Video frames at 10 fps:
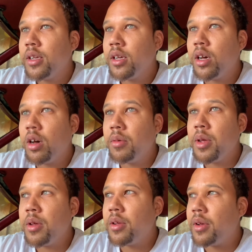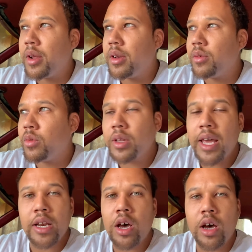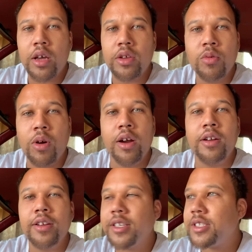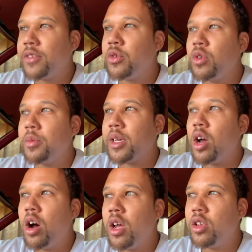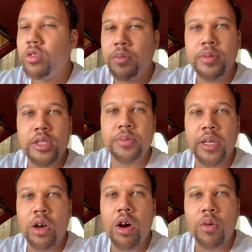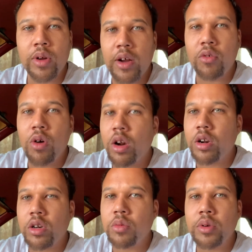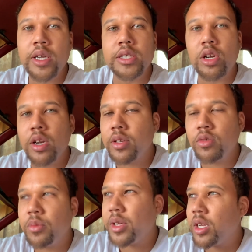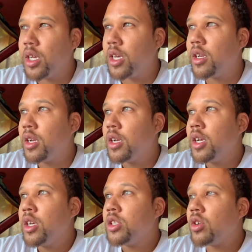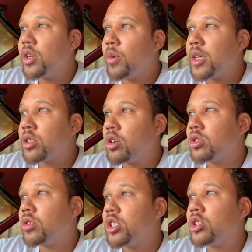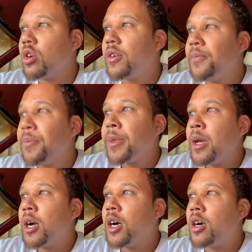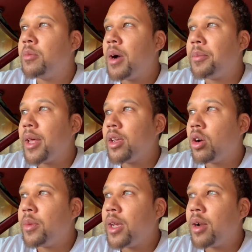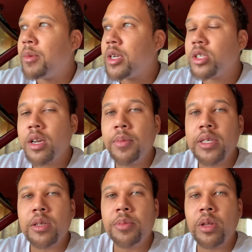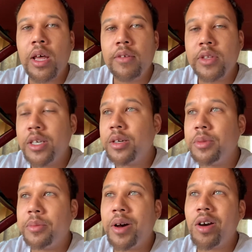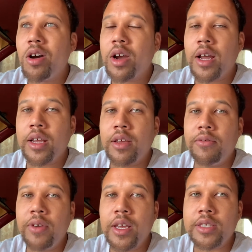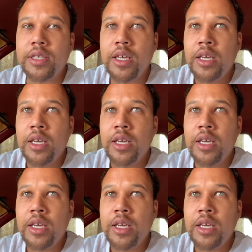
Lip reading: and we're like, nah, you weren't. Because if you would have been gone, you would have just been gone, whatever, water under the bridge, it would have been good. So anyways, long story short, I'm like, yo, man, I'm not trying to mess up your livelihood, but my car got to get fixed.